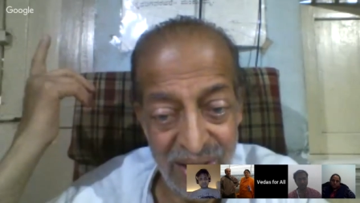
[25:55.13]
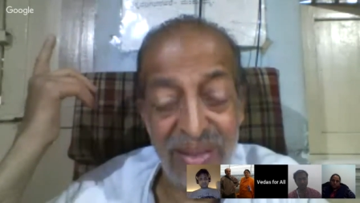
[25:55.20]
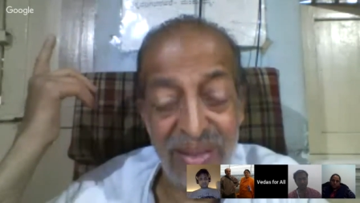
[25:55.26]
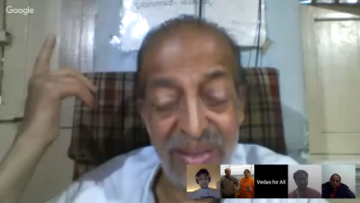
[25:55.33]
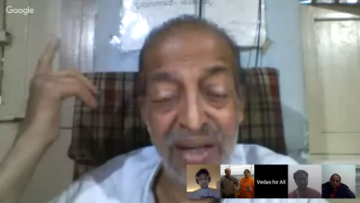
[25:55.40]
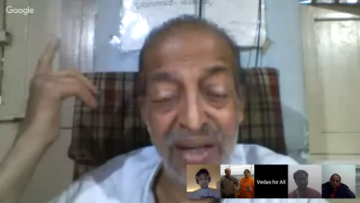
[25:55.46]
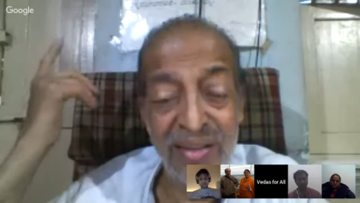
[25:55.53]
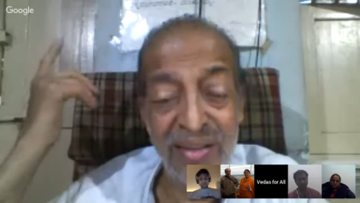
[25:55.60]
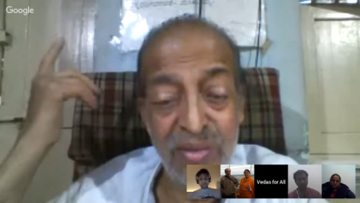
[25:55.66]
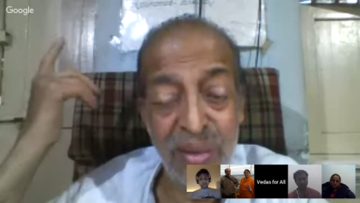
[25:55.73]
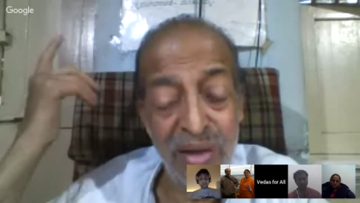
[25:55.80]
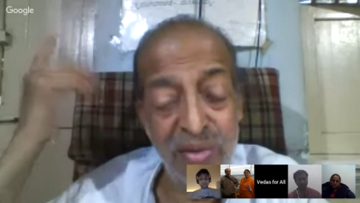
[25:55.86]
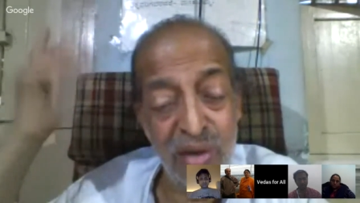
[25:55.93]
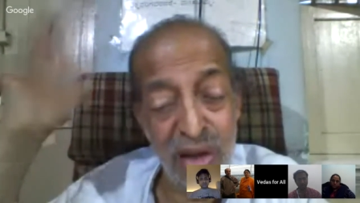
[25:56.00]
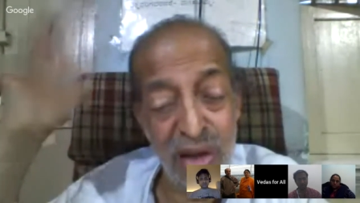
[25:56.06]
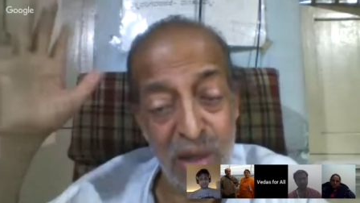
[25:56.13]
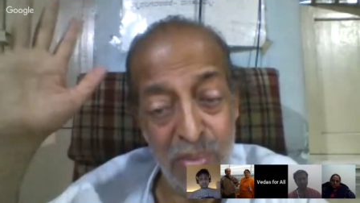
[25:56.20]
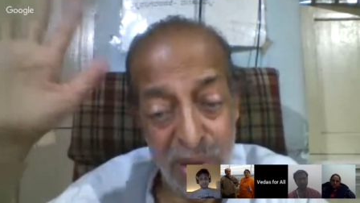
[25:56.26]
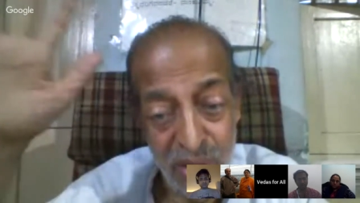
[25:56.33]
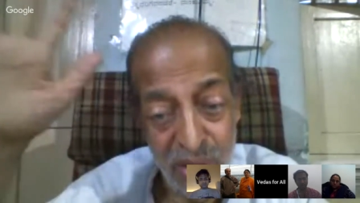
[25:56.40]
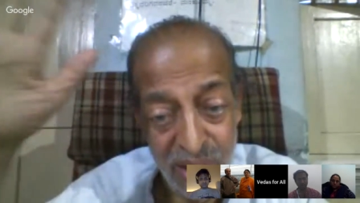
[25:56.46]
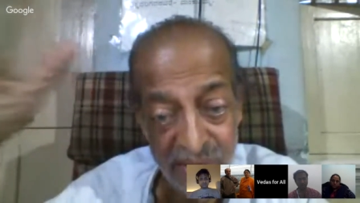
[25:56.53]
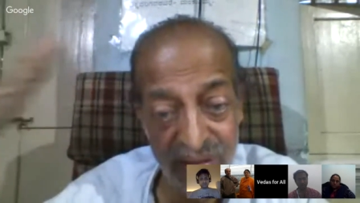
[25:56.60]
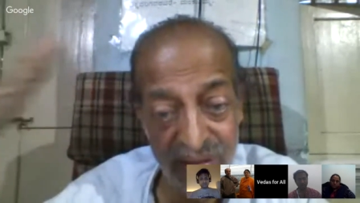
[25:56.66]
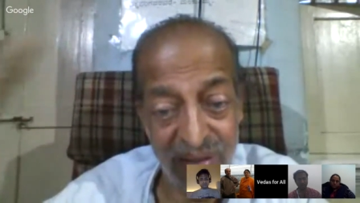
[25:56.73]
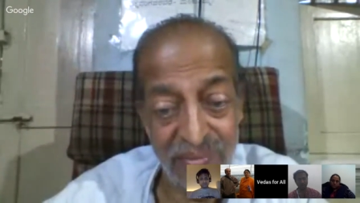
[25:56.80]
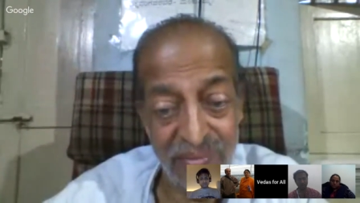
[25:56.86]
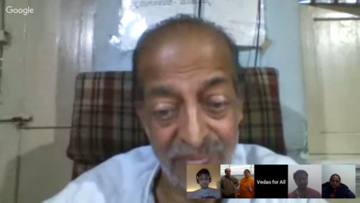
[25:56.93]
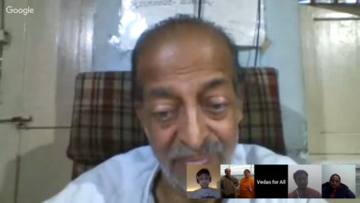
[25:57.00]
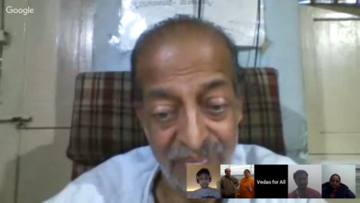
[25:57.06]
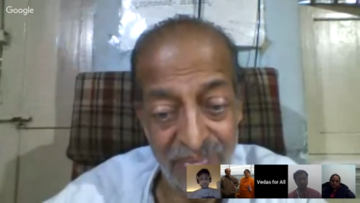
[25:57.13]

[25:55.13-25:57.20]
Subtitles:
Certain decibels you are able to listen.